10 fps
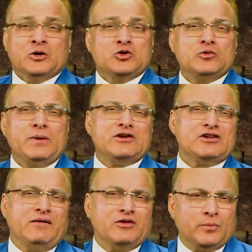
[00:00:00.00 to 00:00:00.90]
You may
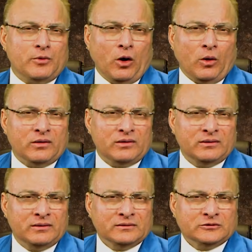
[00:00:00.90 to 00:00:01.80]
travel abroad.
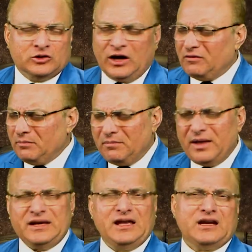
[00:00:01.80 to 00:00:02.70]
You have
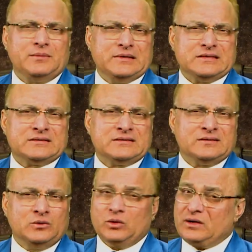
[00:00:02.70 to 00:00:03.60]
many enemies
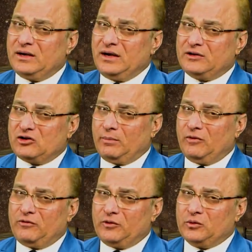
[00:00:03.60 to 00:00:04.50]
who create trouble
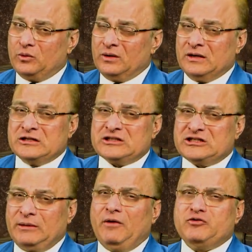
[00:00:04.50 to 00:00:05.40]
for you.
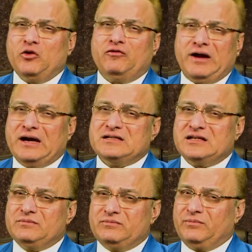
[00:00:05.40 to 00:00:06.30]
Some of your friends
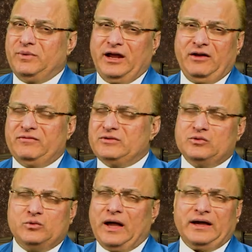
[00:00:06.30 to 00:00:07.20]
and behave with
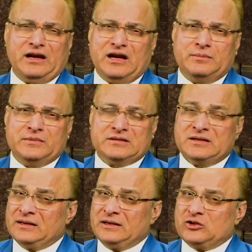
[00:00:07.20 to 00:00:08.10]
you like an enemies.
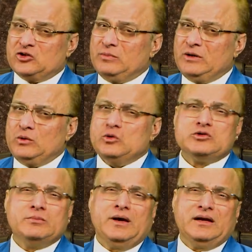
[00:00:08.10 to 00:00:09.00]
You may
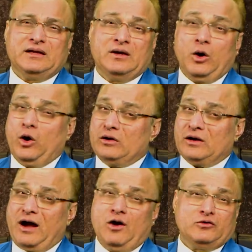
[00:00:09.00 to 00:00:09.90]
lose money on
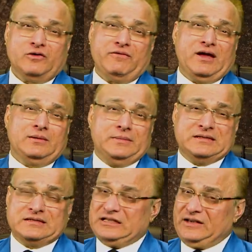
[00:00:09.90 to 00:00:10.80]
account of
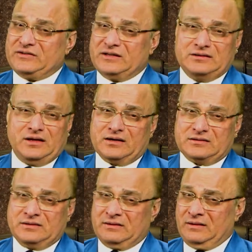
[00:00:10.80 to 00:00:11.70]
enemies, thieves and thugs.